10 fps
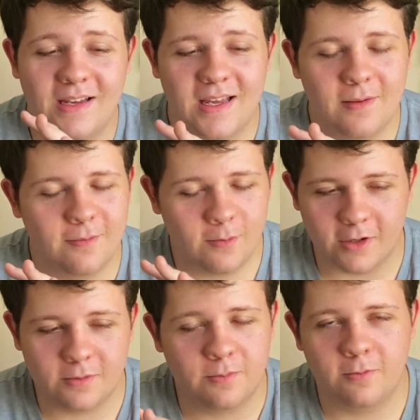It
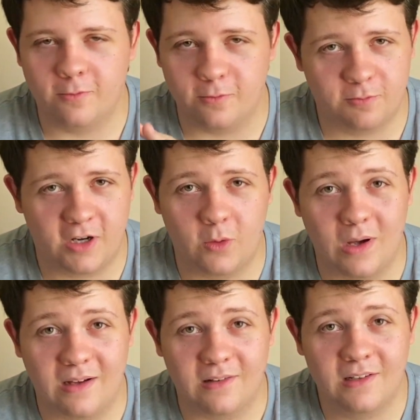works pretty
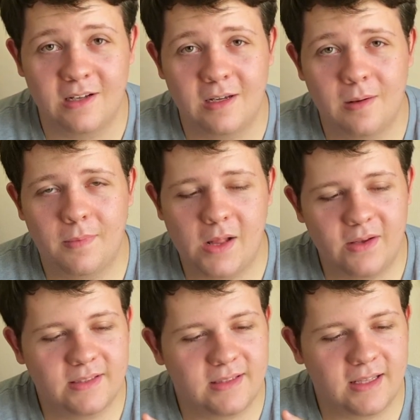well.
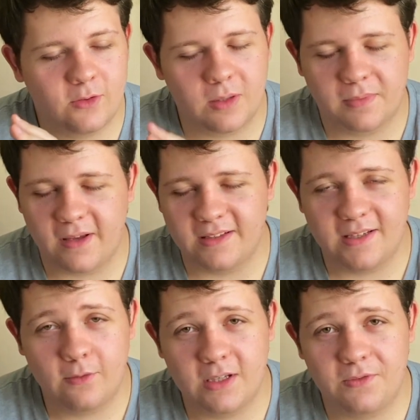Otherwise, that's what I'm going to
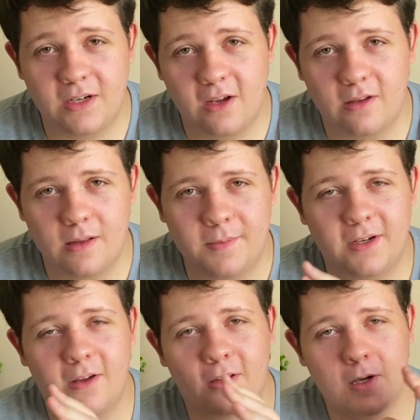say for this video. Let me
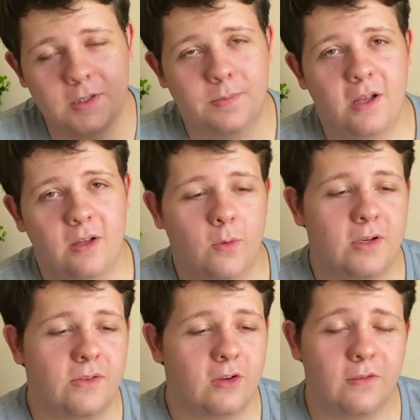know in the comments below what you
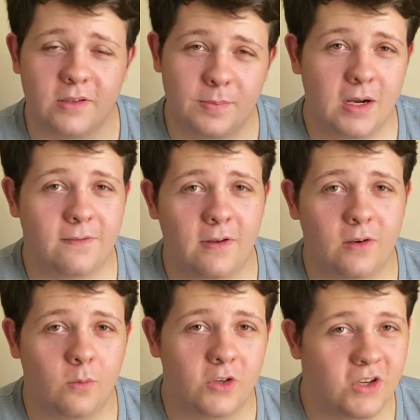think of this
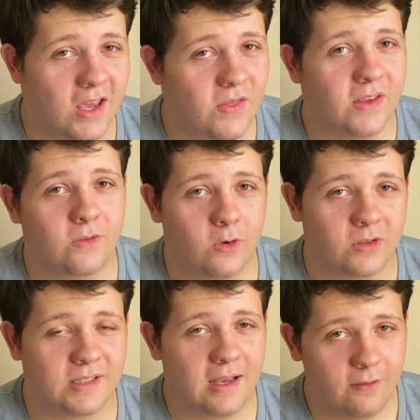microphone. Would you get this for
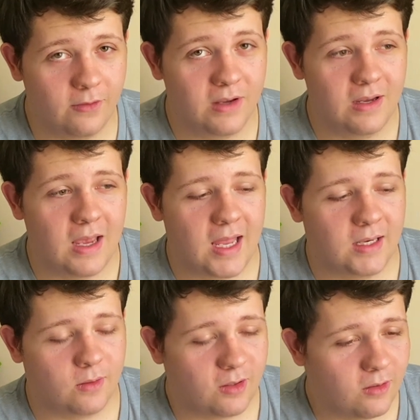yourself?
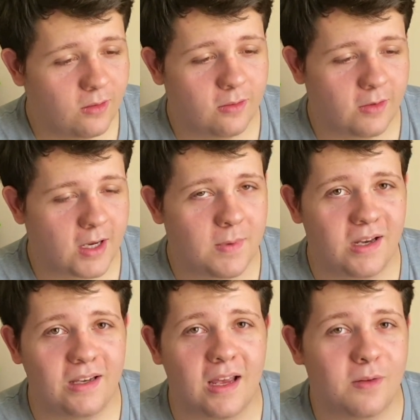And do you recommend
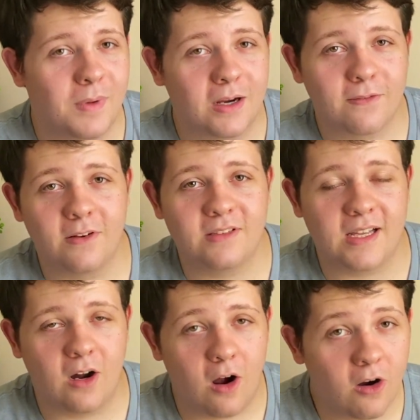any other microphones
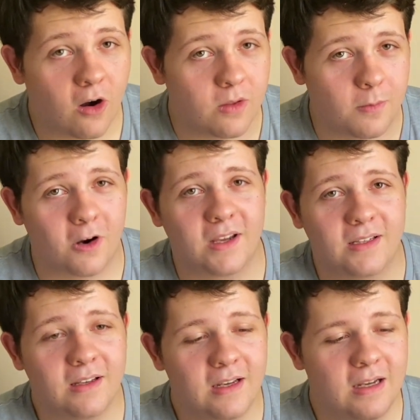that are on the market
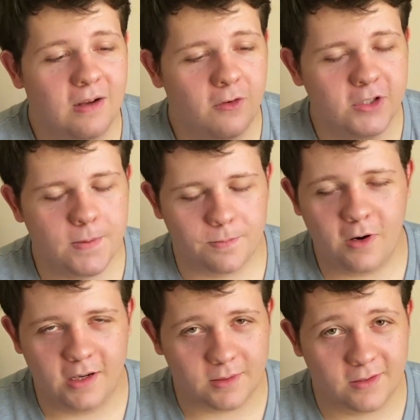for a cheaper
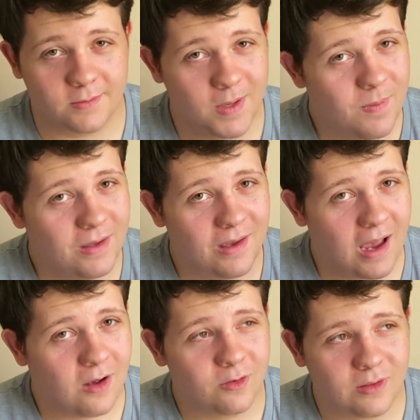price? Because maybe
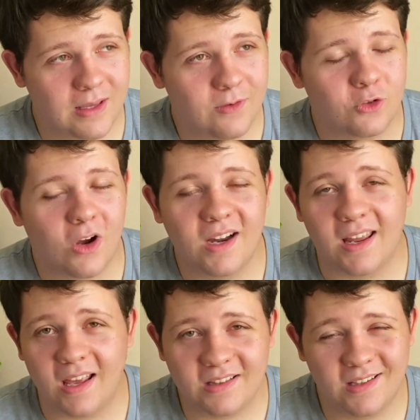I'll even try to
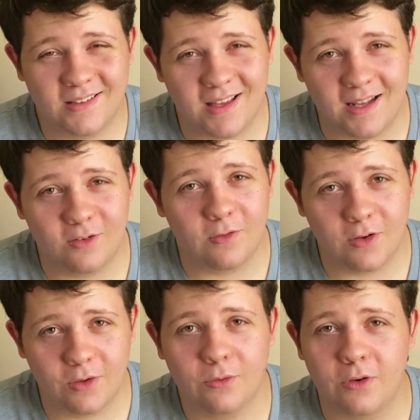get it and
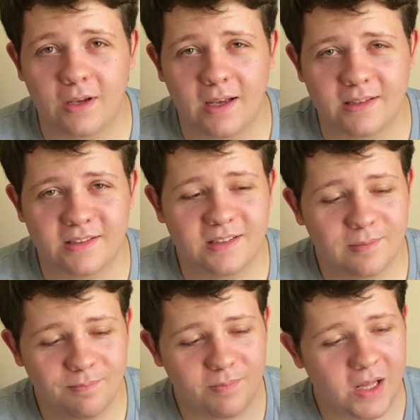review it for you guys.
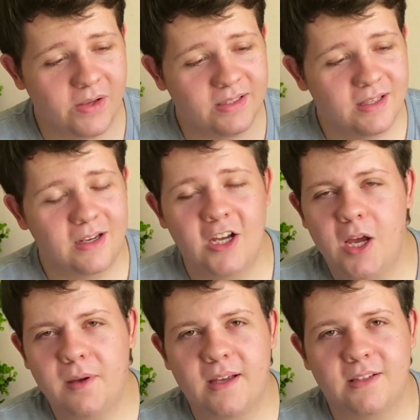But otherwise, hope
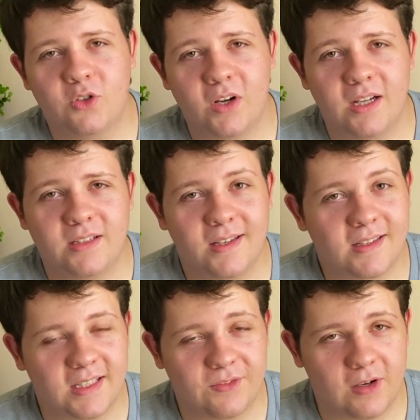you guys enjoyed. See you
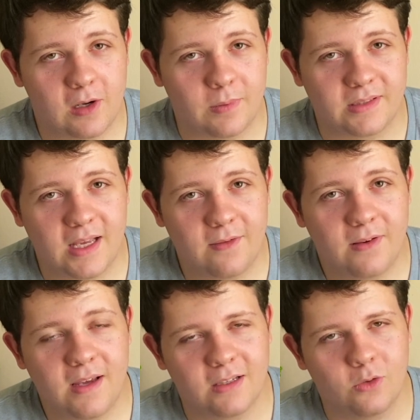guys next video. Be safe.
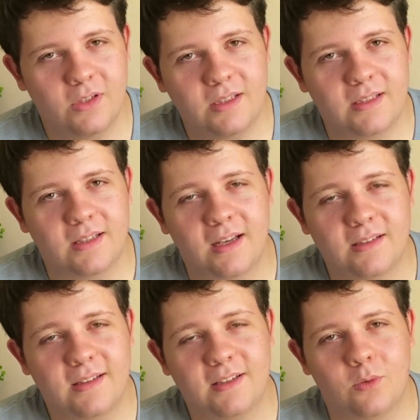As always, see you guys
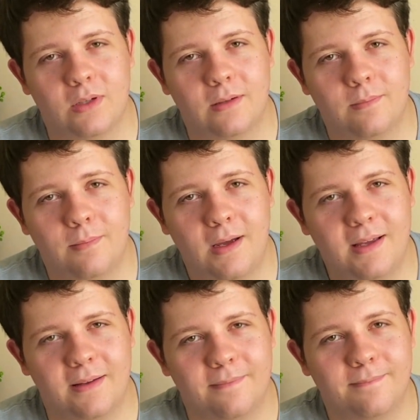next one. Bye.